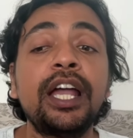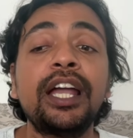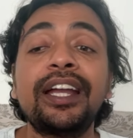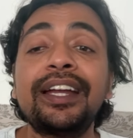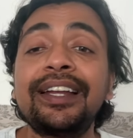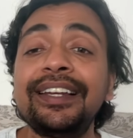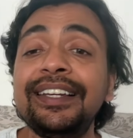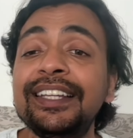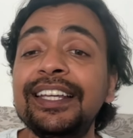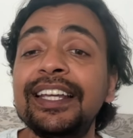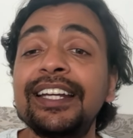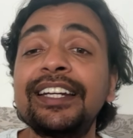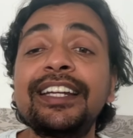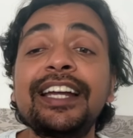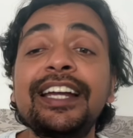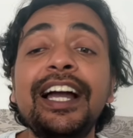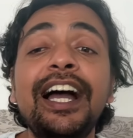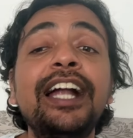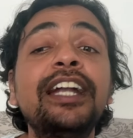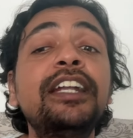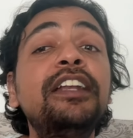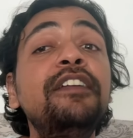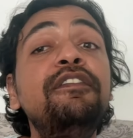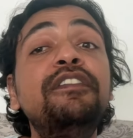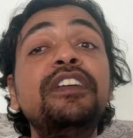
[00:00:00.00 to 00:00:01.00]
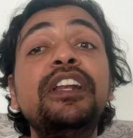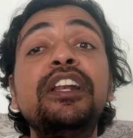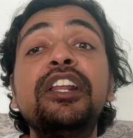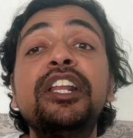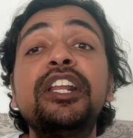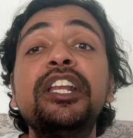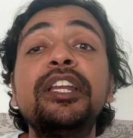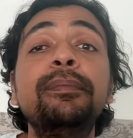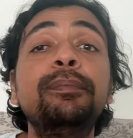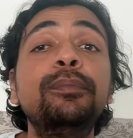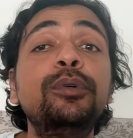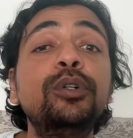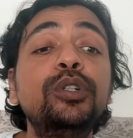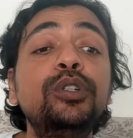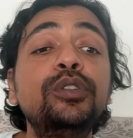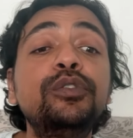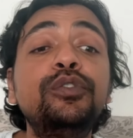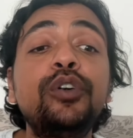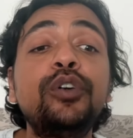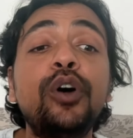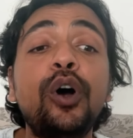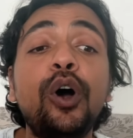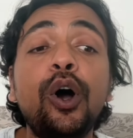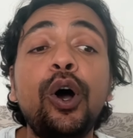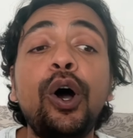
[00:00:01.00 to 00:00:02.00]
Clear cart will
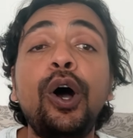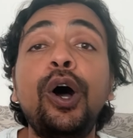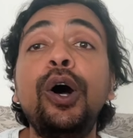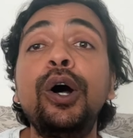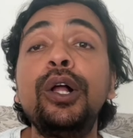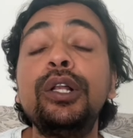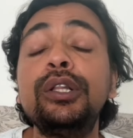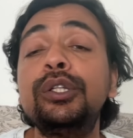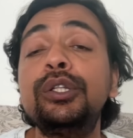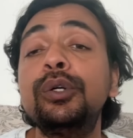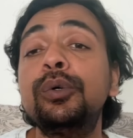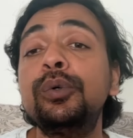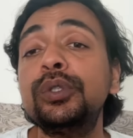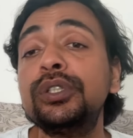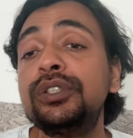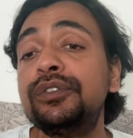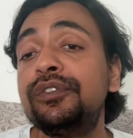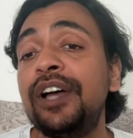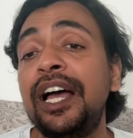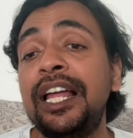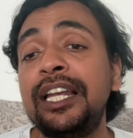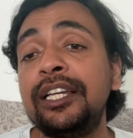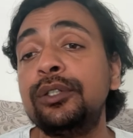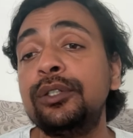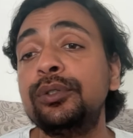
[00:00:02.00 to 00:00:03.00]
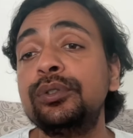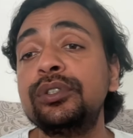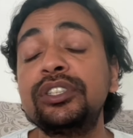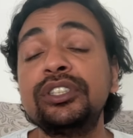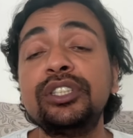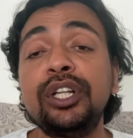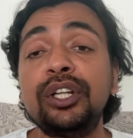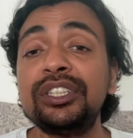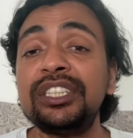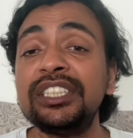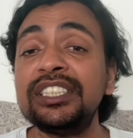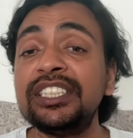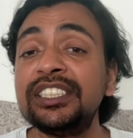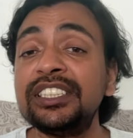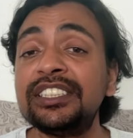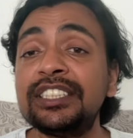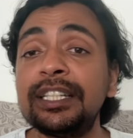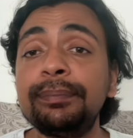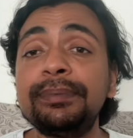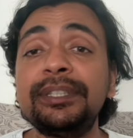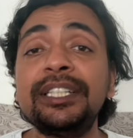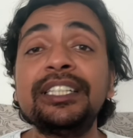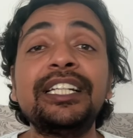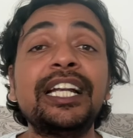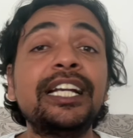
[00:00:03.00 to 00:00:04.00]
remove all those values. Now this is
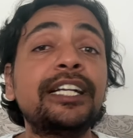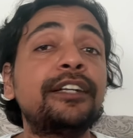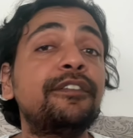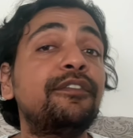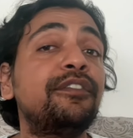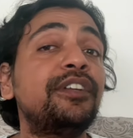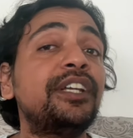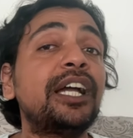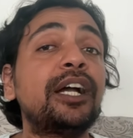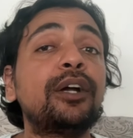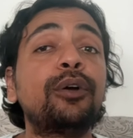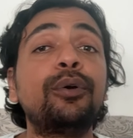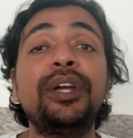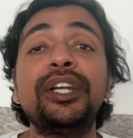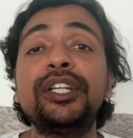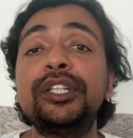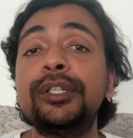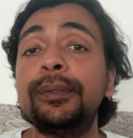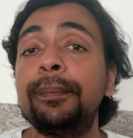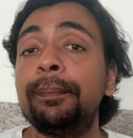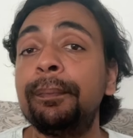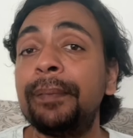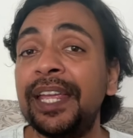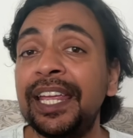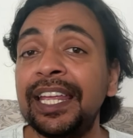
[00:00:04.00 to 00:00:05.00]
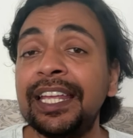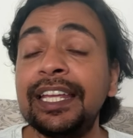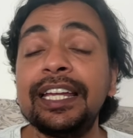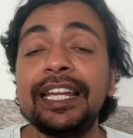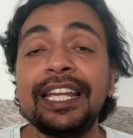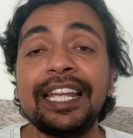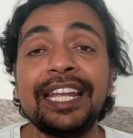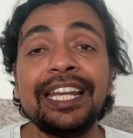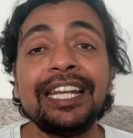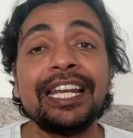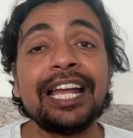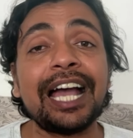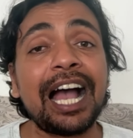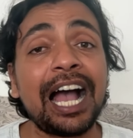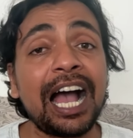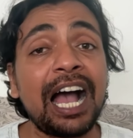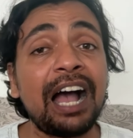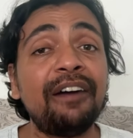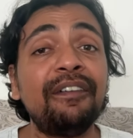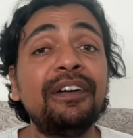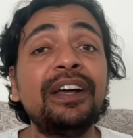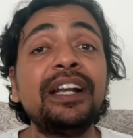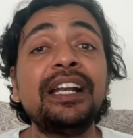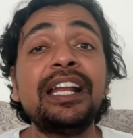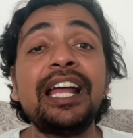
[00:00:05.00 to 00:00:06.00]
something that we are going to make in
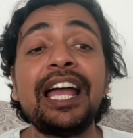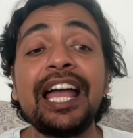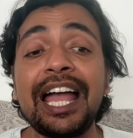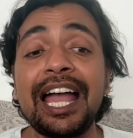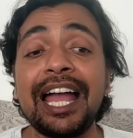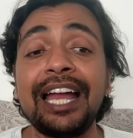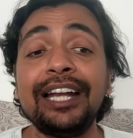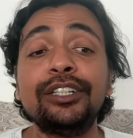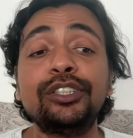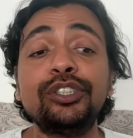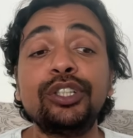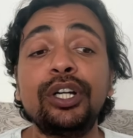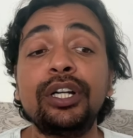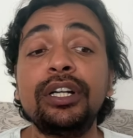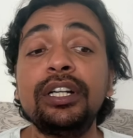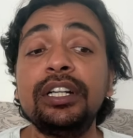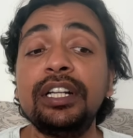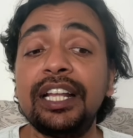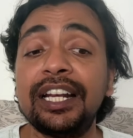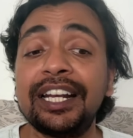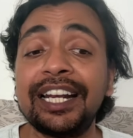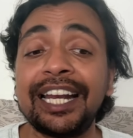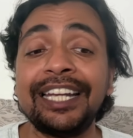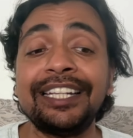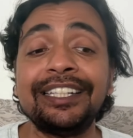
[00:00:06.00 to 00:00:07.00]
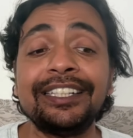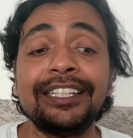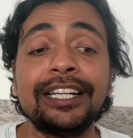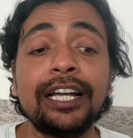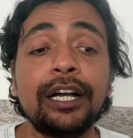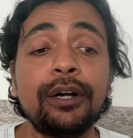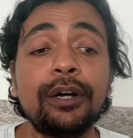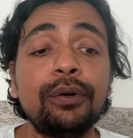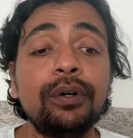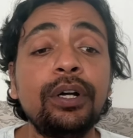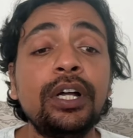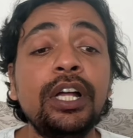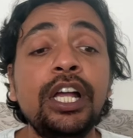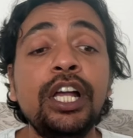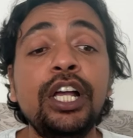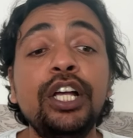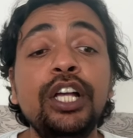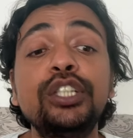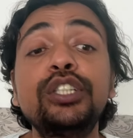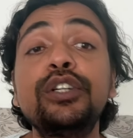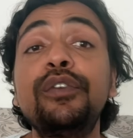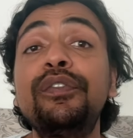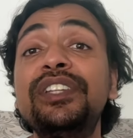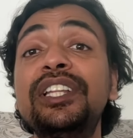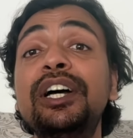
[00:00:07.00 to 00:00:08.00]
our hands-on right now.
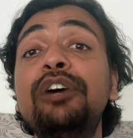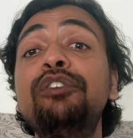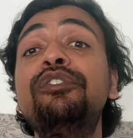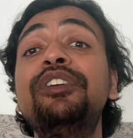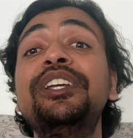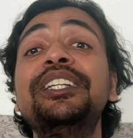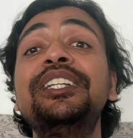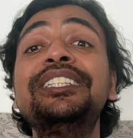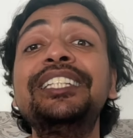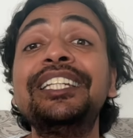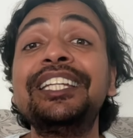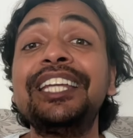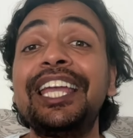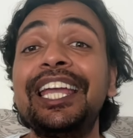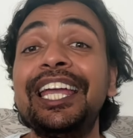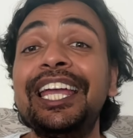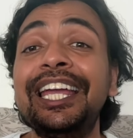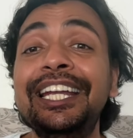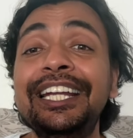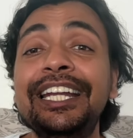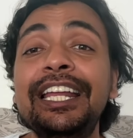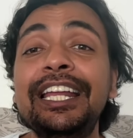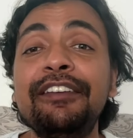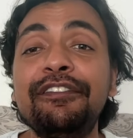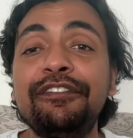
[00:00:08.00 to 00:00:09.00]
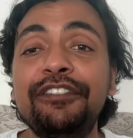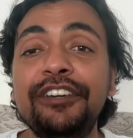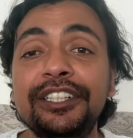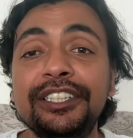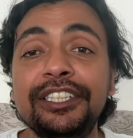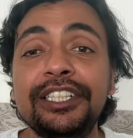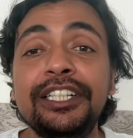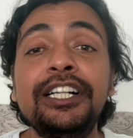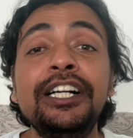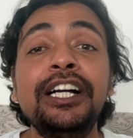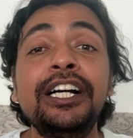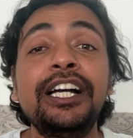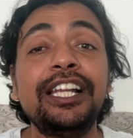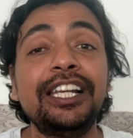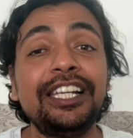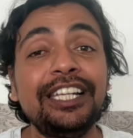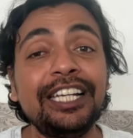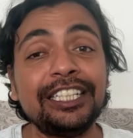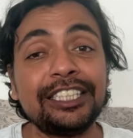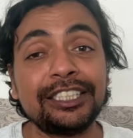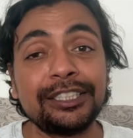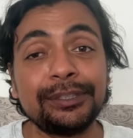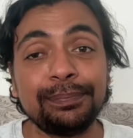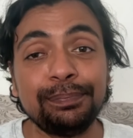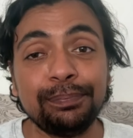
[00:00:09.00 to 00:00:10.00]
So without wasting any time further,
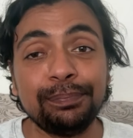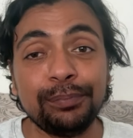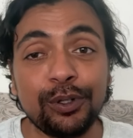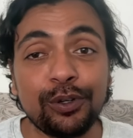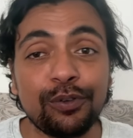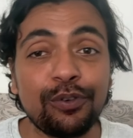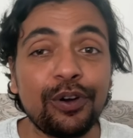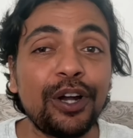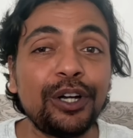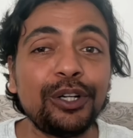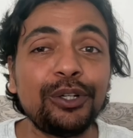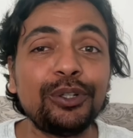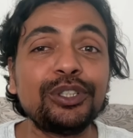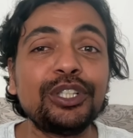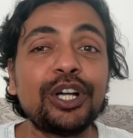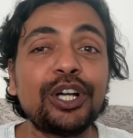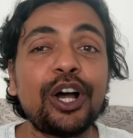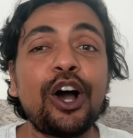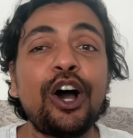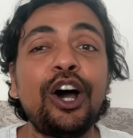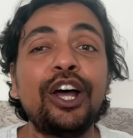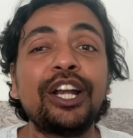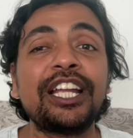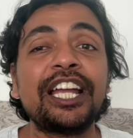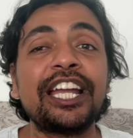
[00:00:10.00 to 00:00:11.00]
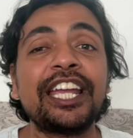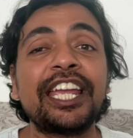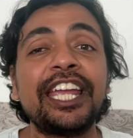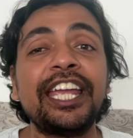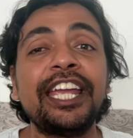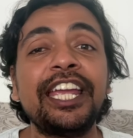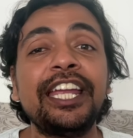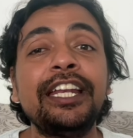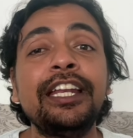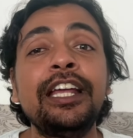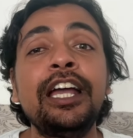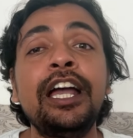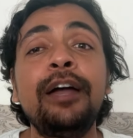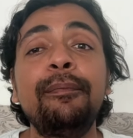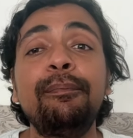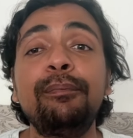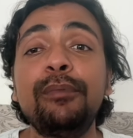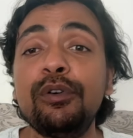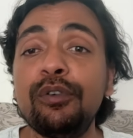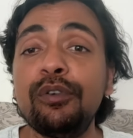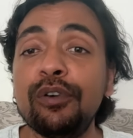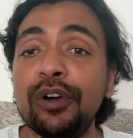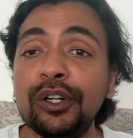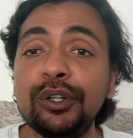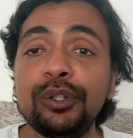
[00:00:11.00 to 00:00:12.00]
let's move on to the org again,
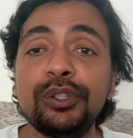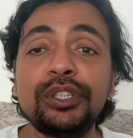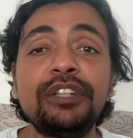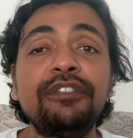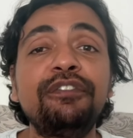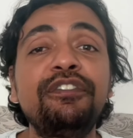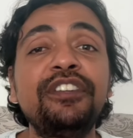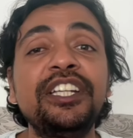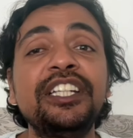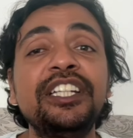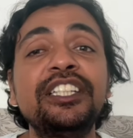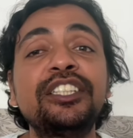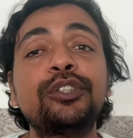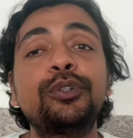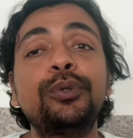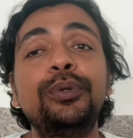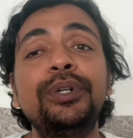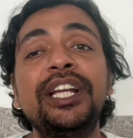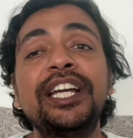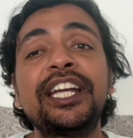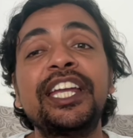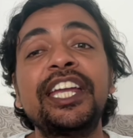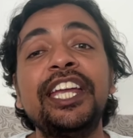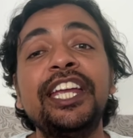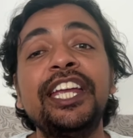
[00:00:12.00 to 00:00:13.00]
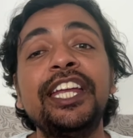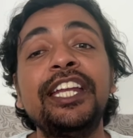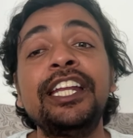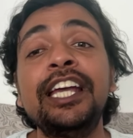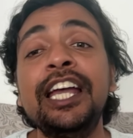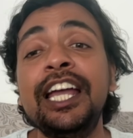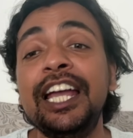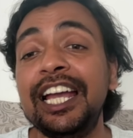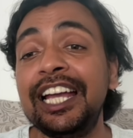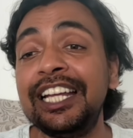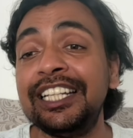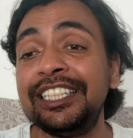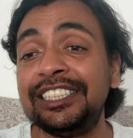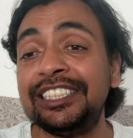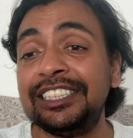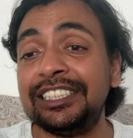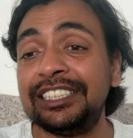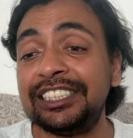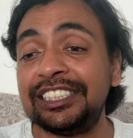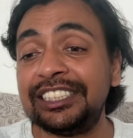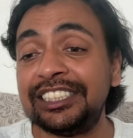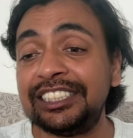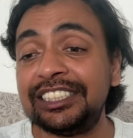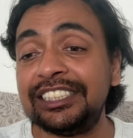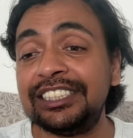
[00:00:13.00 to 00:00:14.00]
move on to the VS Code again, and
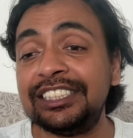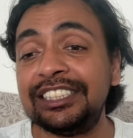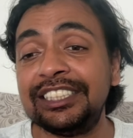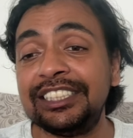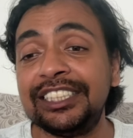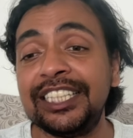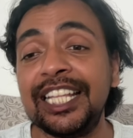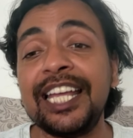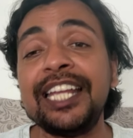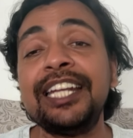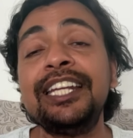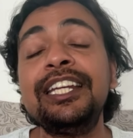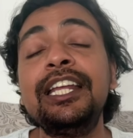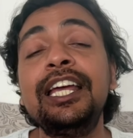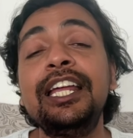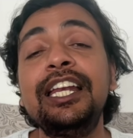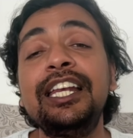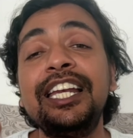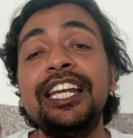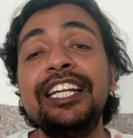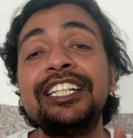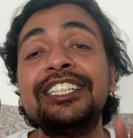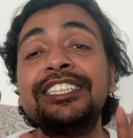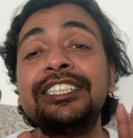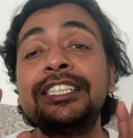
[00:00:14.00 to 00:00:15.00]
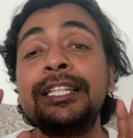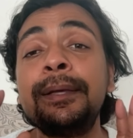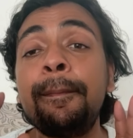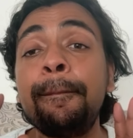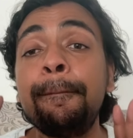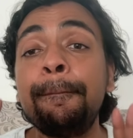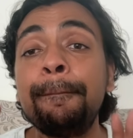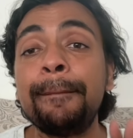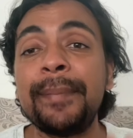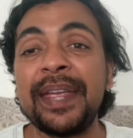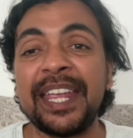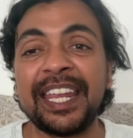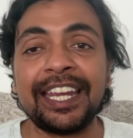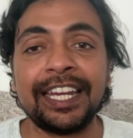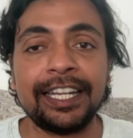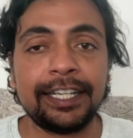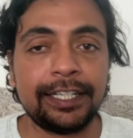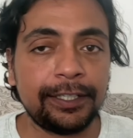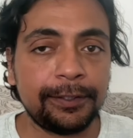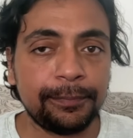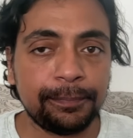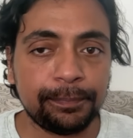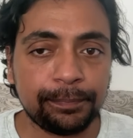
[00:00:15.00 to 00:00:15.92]
then let's make it.